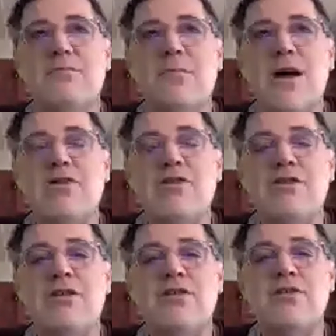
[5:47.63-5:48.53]

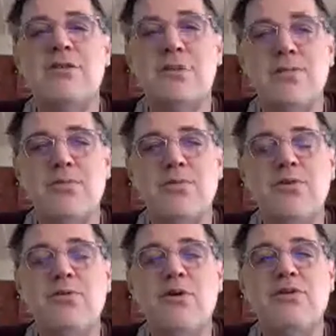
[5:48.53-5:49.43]
imagine that the
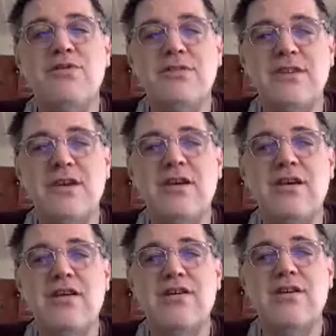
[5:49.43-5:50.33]
people you are
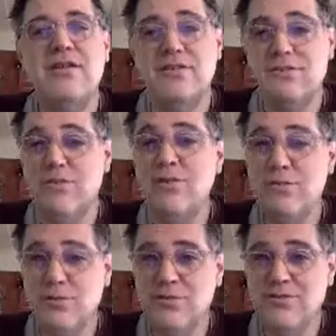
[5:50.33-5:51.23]
singing
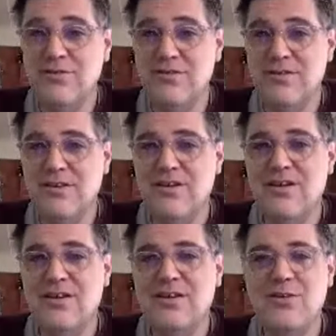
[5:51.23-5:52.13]
to,
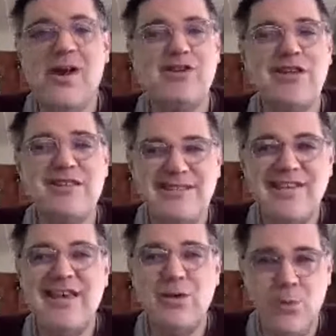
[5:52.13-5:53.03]
you're actually
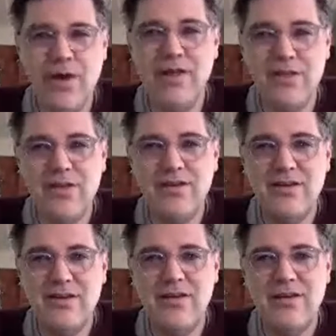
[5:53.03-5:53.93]
singing with,
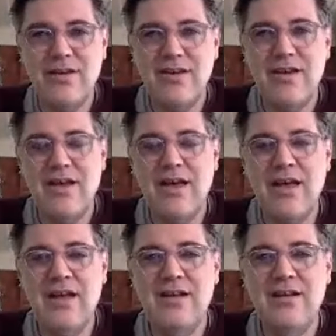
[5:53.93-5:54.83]

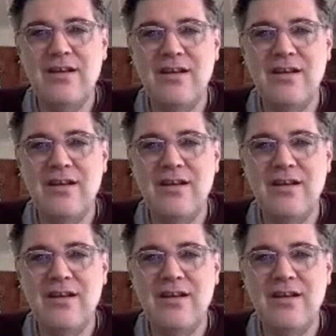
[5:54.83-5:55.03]
and